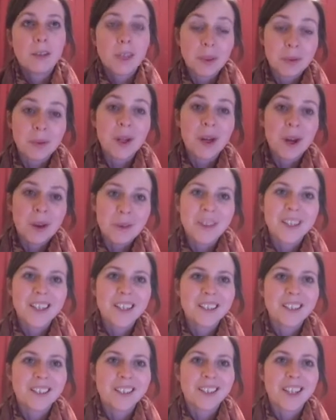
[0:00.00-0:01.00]
They will already
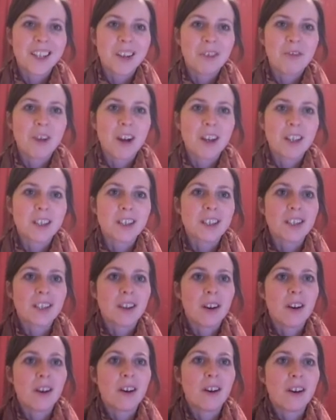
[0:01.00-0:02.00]
understand that fractions
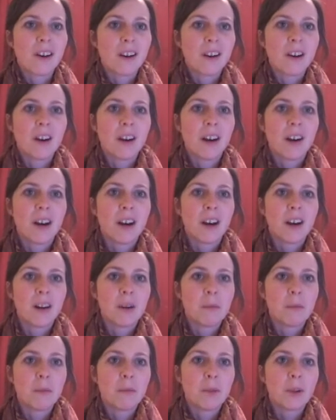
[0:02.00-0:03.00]
are
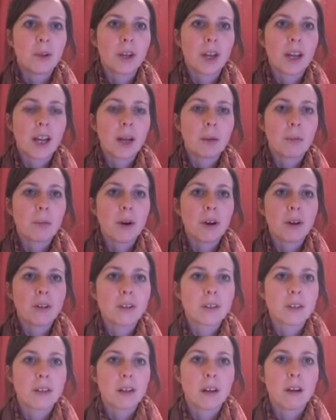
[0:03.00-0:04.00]
looking at
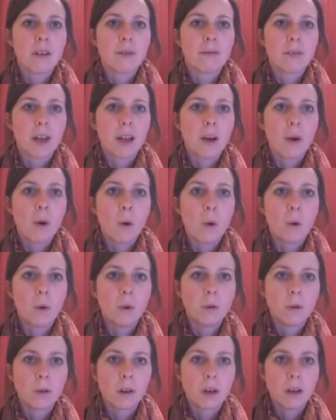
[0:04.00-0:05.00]
parts of a
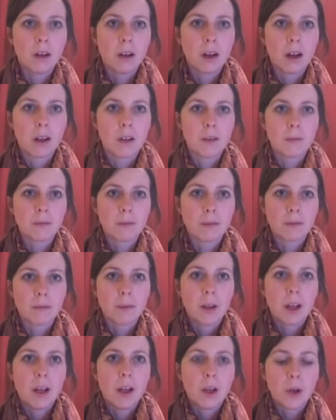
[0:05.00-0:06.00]
whole
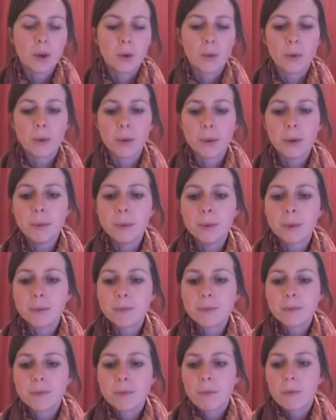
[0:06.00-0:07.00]
group.
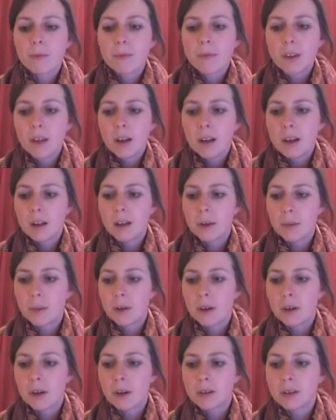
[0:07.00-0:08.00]
They
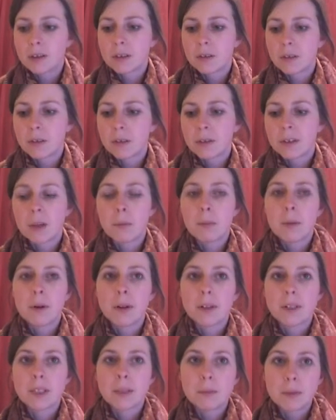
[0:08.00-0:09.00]
will also know that
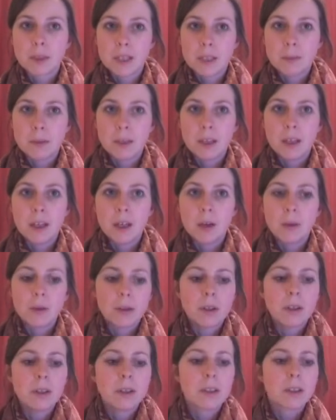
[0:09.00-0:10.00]
parts must be equal.